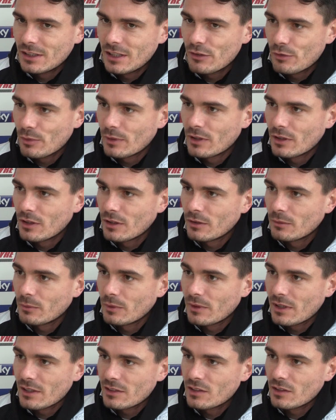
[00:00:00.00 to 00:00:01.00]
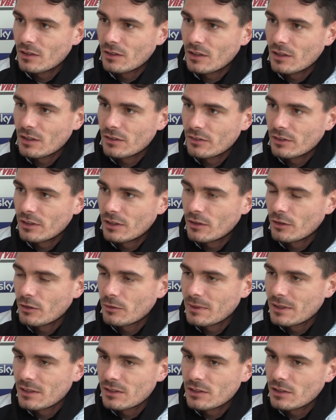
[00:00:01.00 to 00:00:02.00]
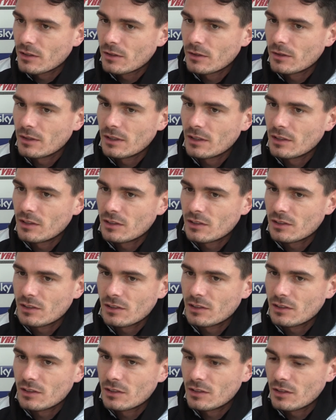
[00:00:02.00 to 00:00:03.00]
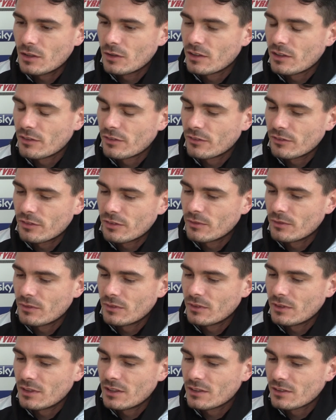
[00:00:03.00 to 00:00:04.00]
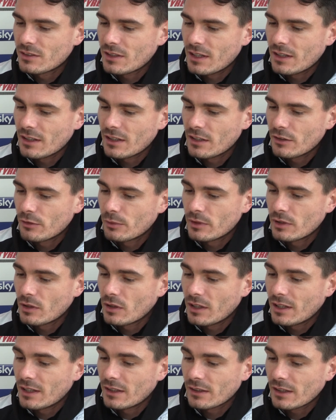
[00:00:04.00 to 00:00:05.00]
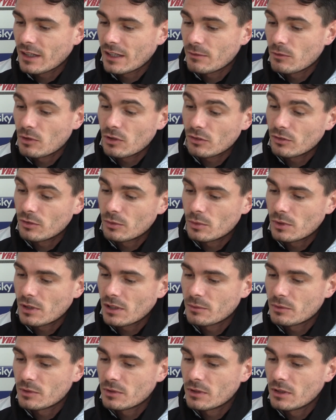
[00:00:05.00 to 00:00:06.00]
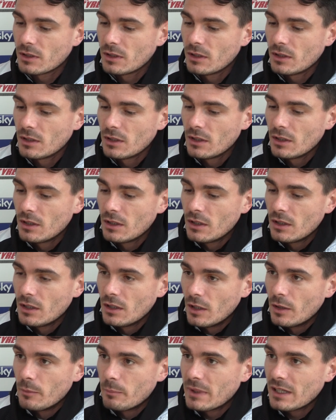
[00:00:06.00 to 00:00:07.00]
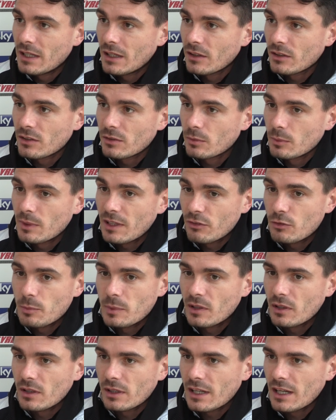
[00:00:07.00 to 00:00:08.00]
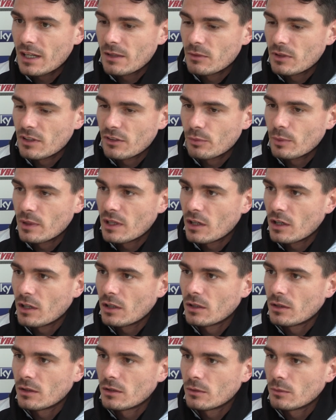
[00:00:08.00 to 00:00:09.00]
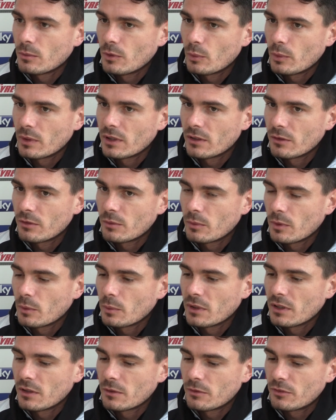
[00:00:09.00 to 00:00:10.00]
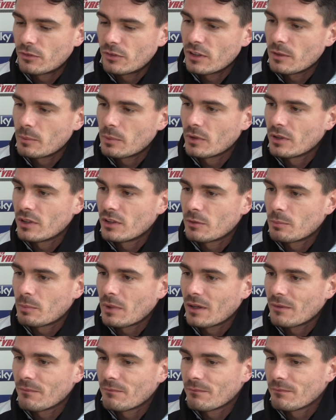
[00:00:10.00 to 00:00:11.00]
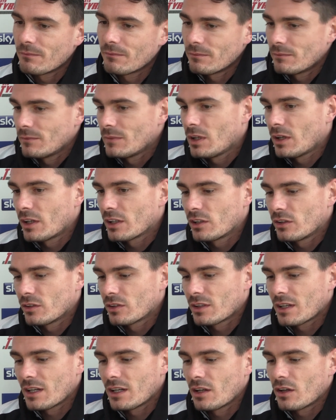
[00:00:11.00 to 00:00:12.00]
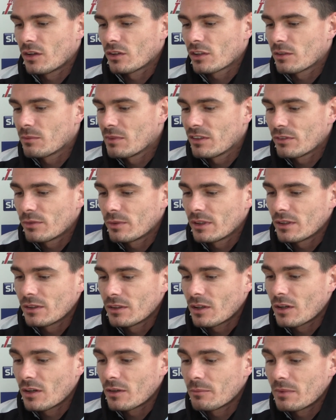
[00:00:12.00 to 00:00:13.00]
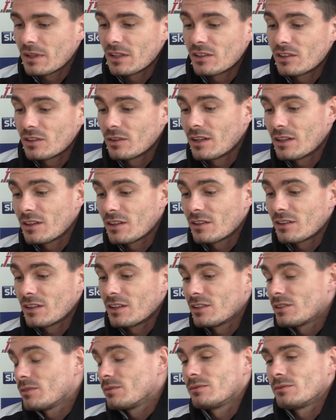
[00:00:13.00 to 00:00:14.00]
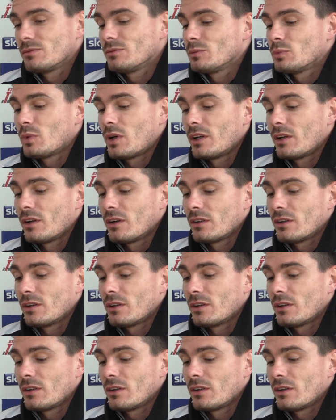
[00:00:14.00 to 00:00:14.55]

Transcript: if we're not, we'll get turned over, you know what I mean? So it's no different from this Saturday. If we're not at our game, Oxford will come and beat us. We have to be on our game, and if we are, we'll win the 3 points. But like you're saying, asking me if we can go unbeaten to the end of the season, why